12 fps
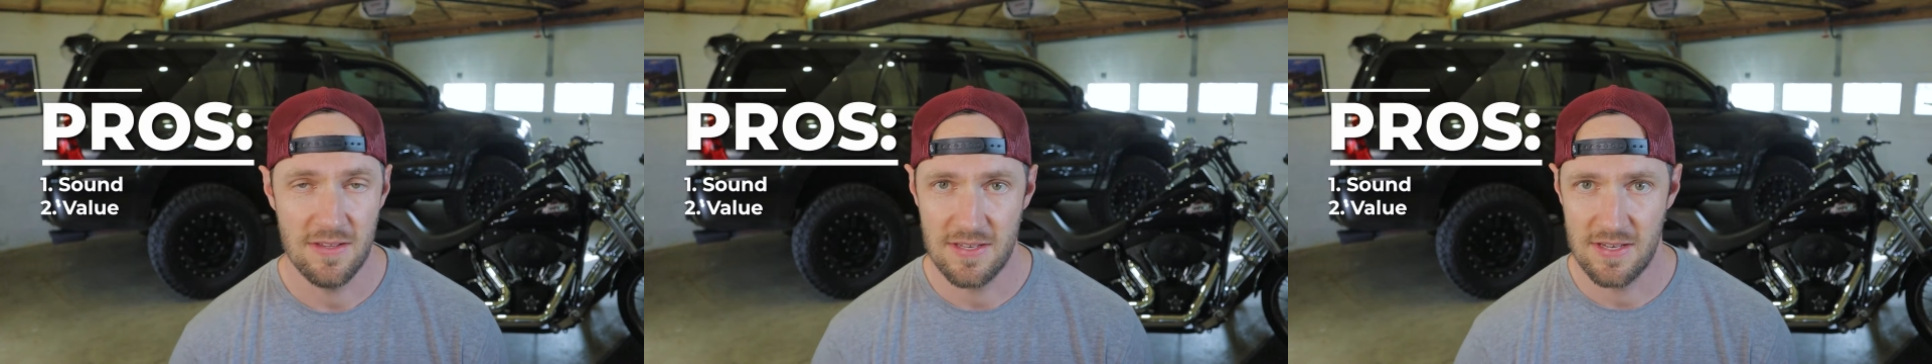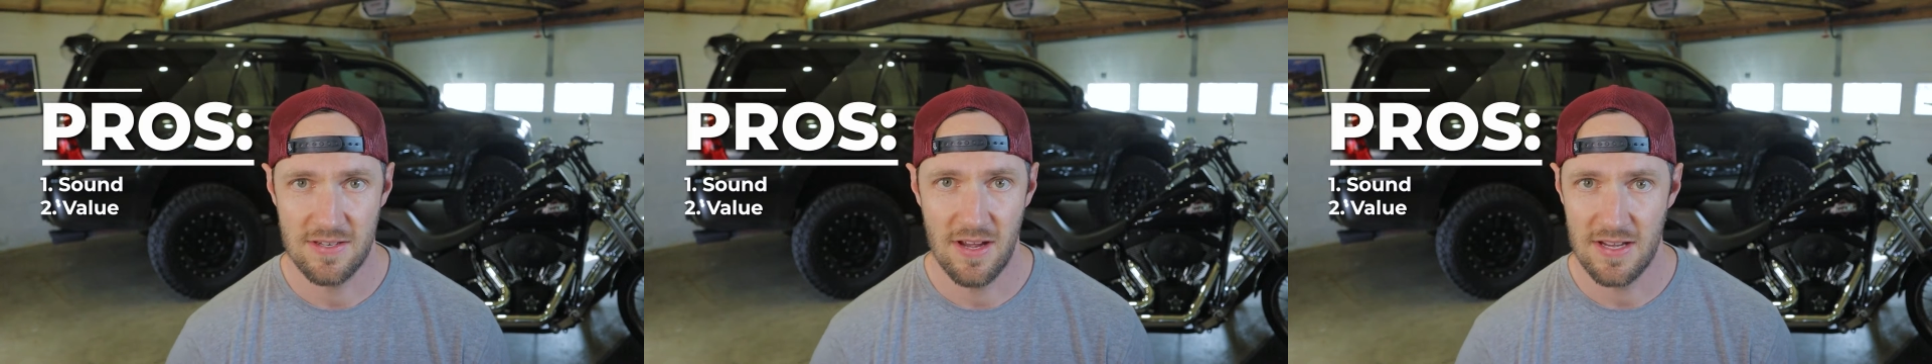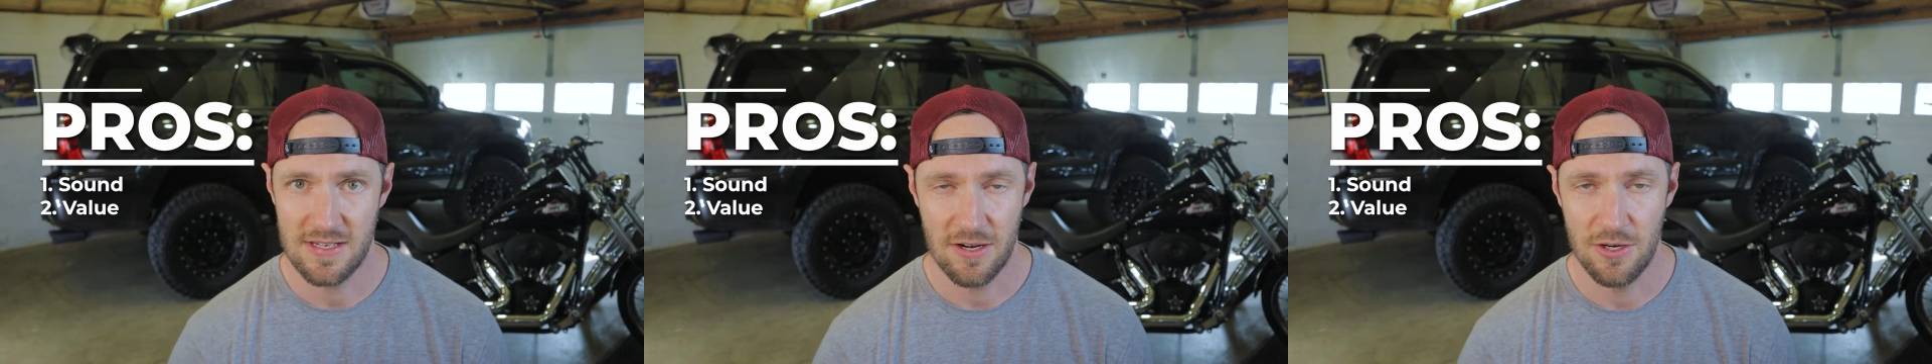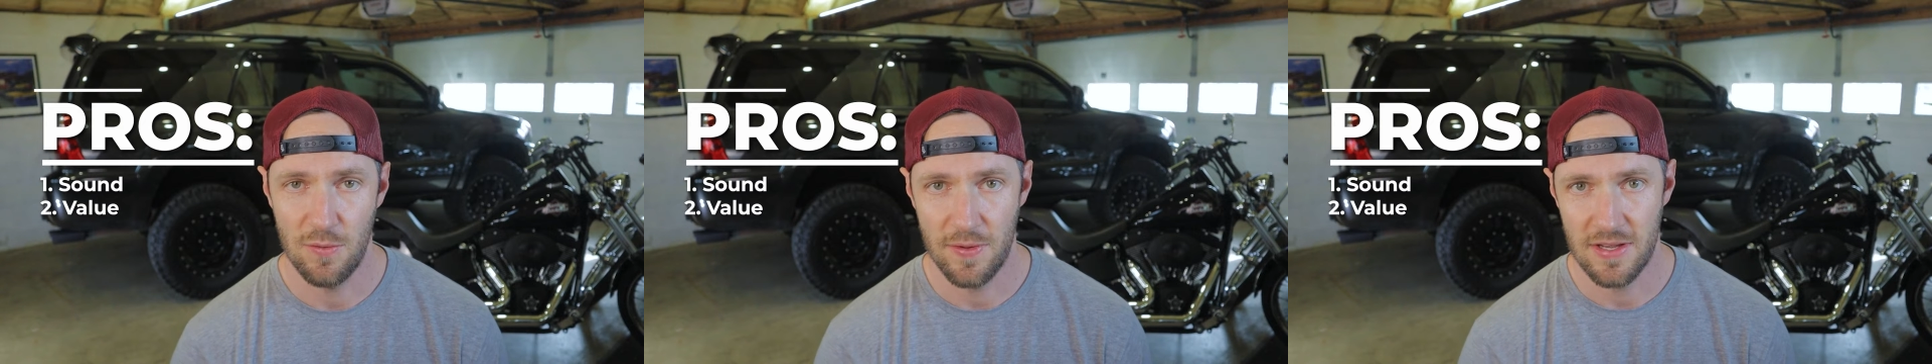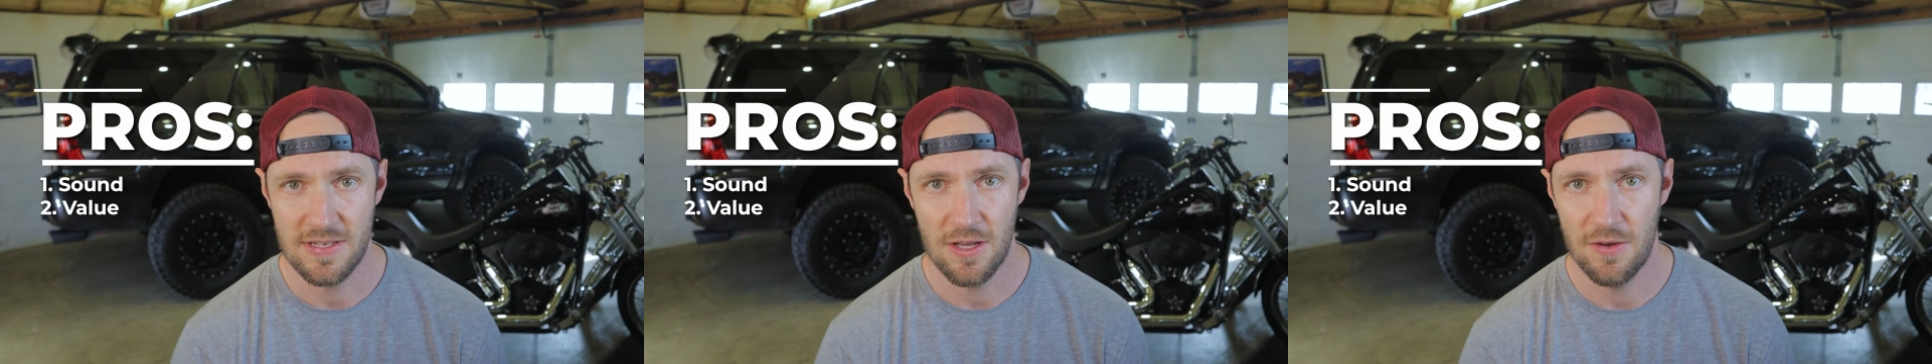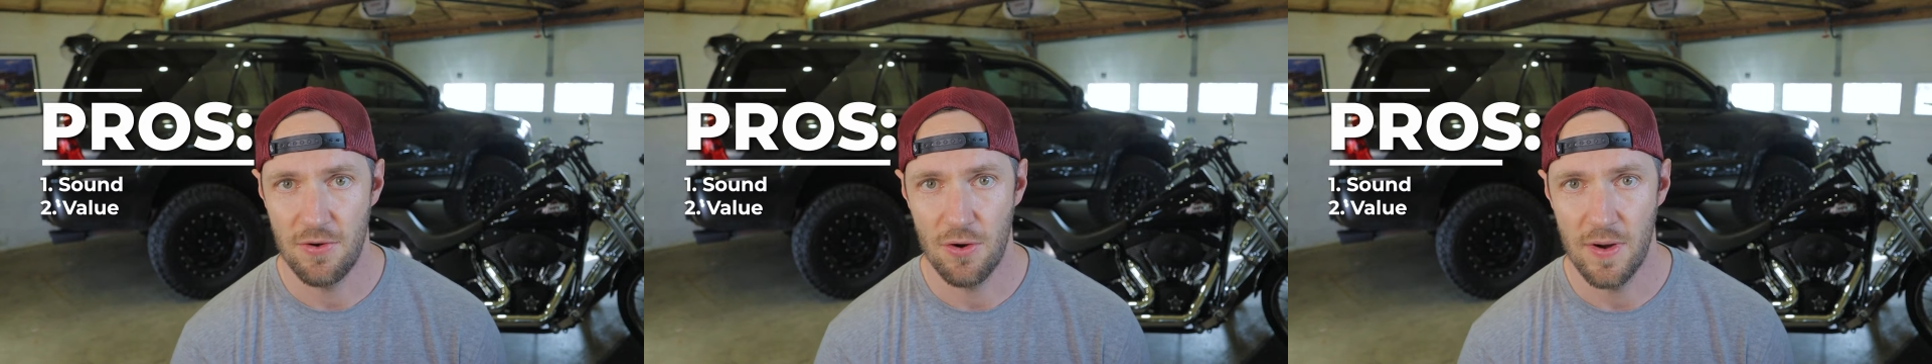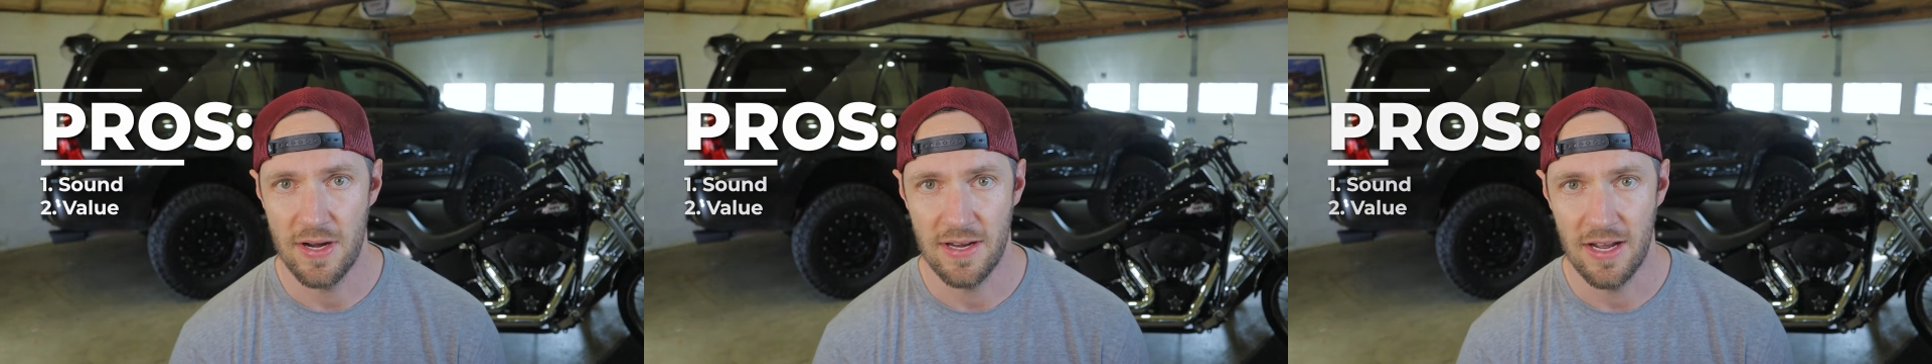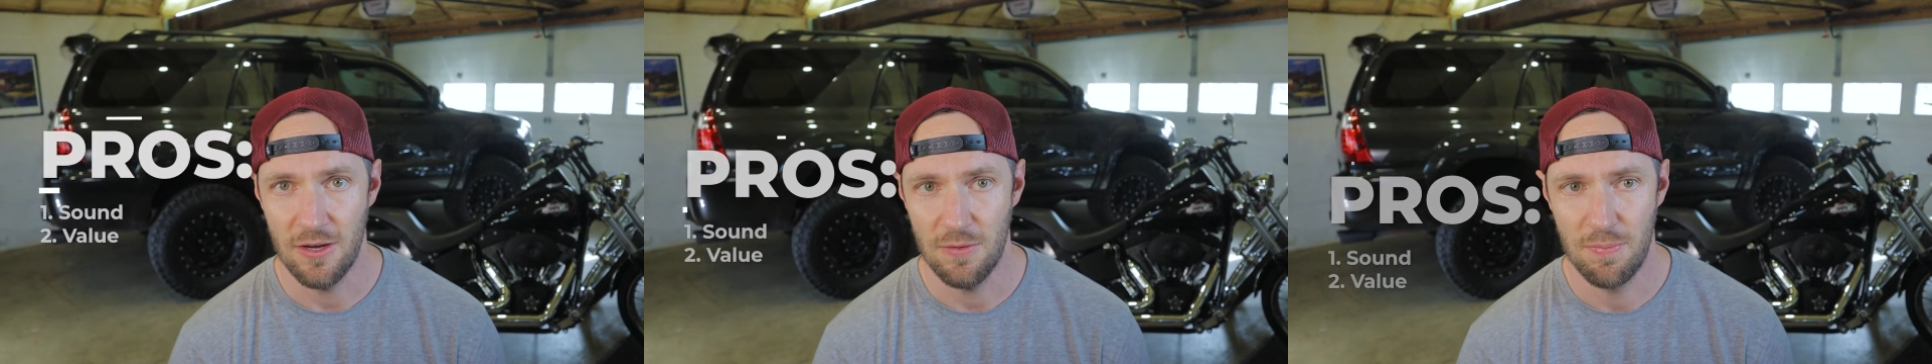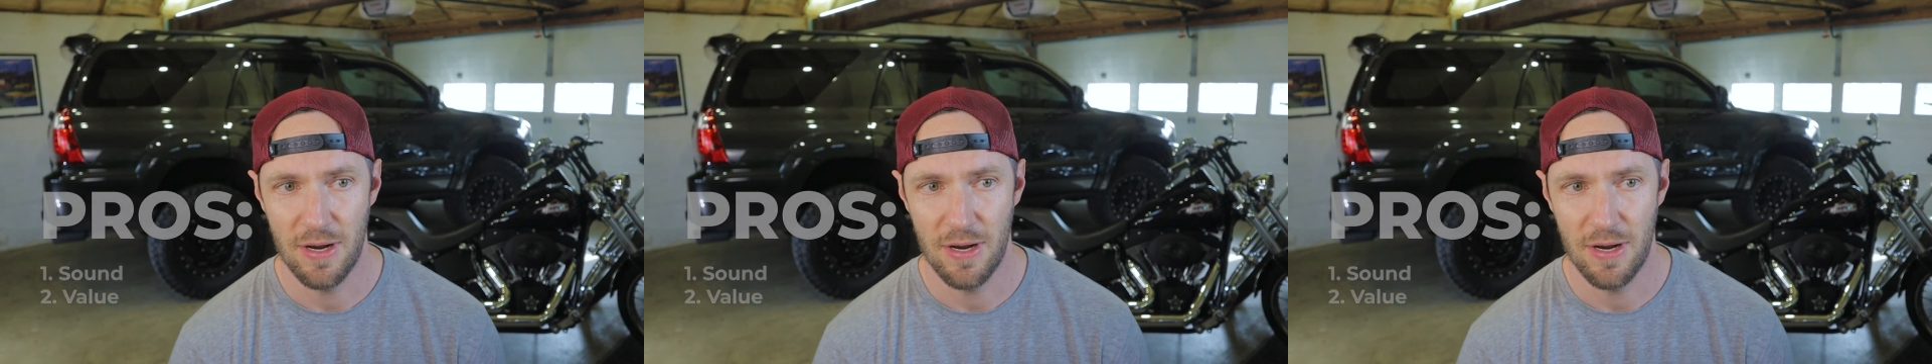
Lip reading: of this exhaust, I don't know what they sell for right now,